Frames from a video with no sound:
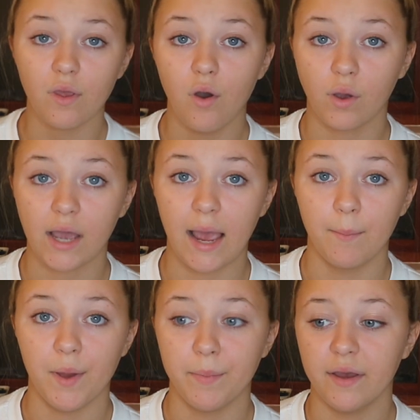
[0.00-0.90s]
On
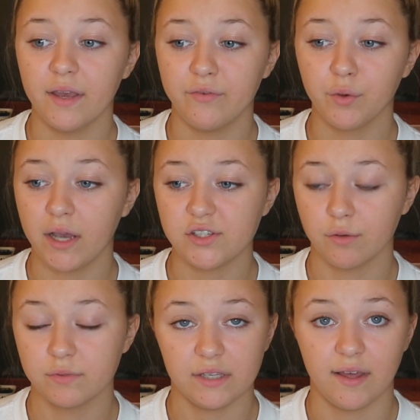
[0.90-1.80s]
camera, but if you guys
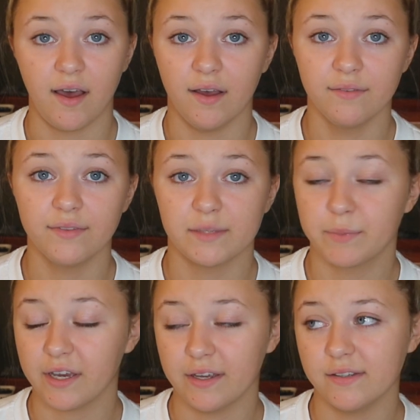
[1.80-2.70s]
don't see that, that's
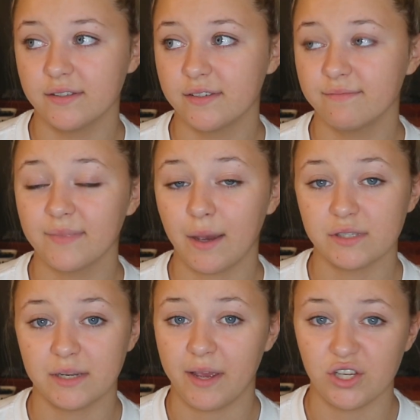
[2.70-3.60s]
because I was
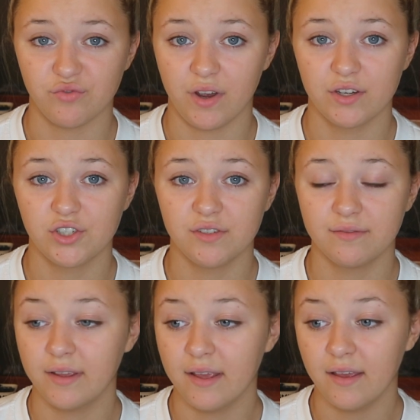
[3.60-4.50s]
in a major rush
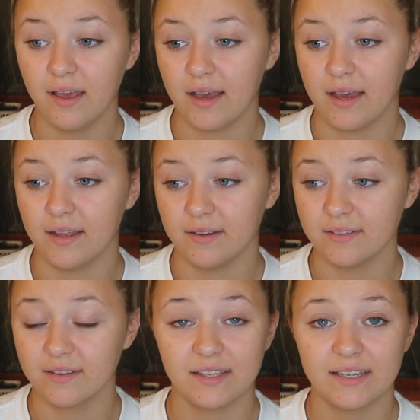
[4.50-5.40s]

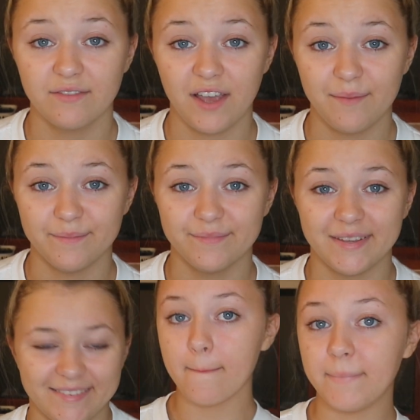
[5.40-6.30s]
and I didn't have
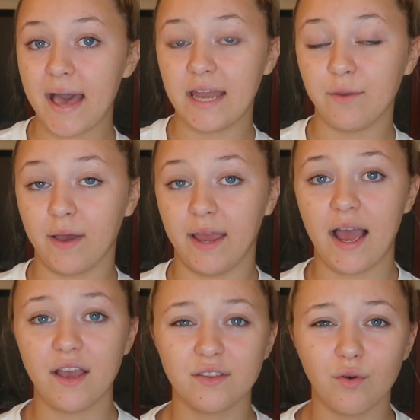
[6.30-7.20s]
time. But anyway,
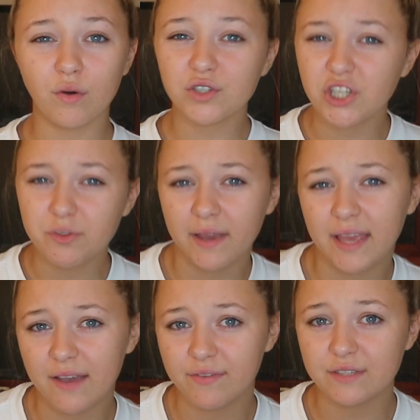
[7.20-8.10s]
I thought, should I do my
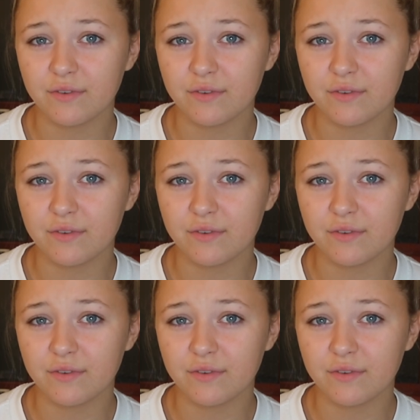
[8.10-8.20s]
hair for this